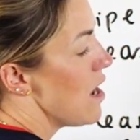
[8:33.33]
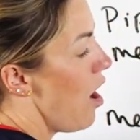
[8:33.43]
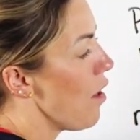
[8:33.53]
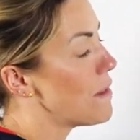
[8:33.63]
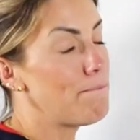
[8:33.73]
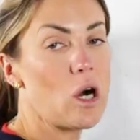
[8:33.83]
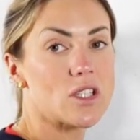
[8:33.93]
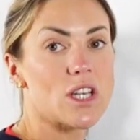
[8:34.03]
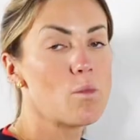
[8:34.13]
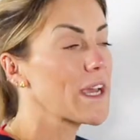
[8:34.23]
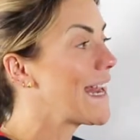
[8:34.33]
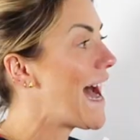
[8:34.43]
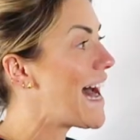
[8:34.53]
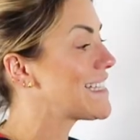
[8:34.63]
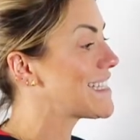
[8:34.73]
on the bottom, we're going to
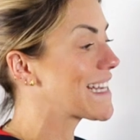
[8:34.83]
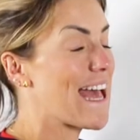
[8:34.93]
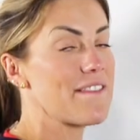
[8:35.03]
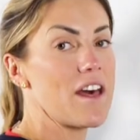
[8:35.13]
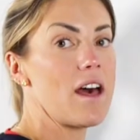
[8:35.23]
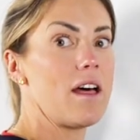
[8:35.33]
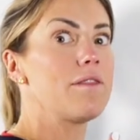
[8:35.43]
add together